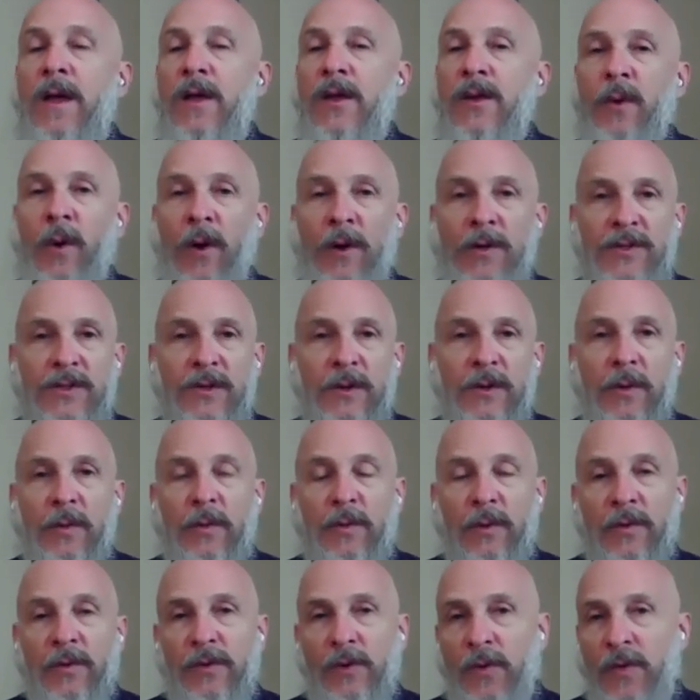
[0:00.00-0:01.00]
You also
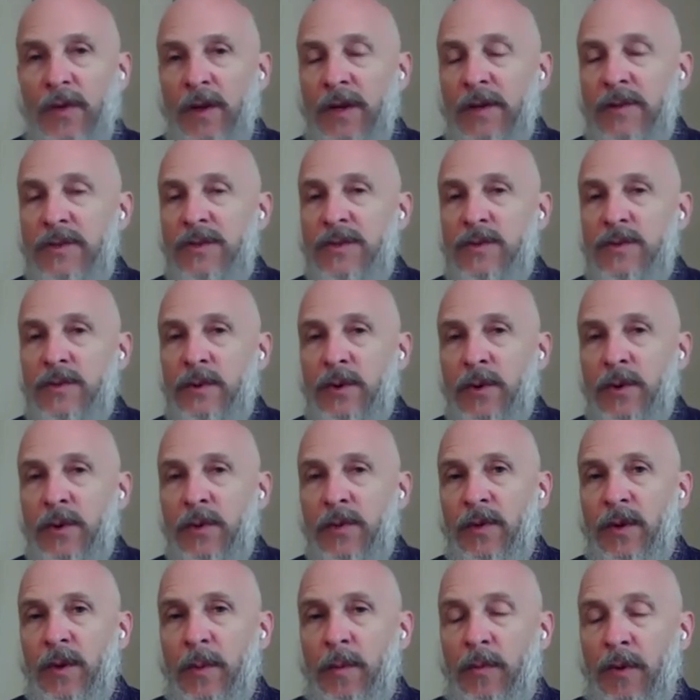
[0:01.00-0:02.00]
will do things through
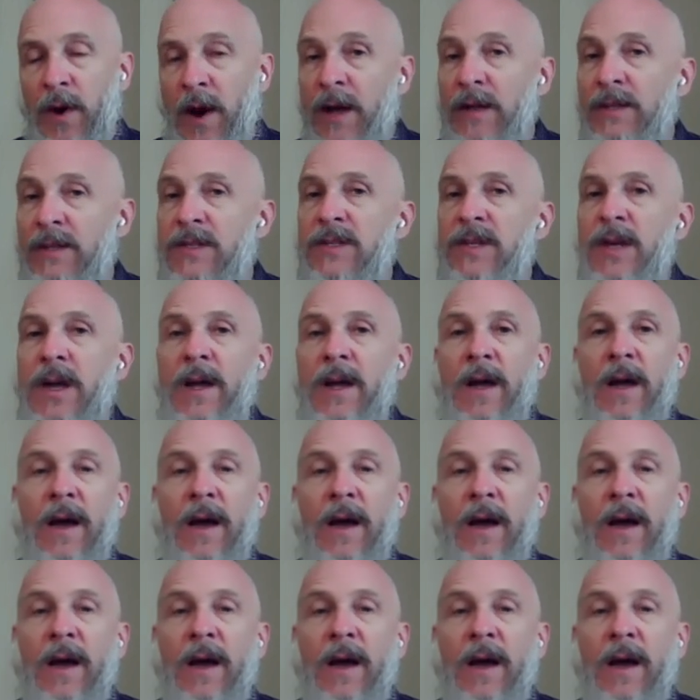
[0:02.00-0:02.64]
the press,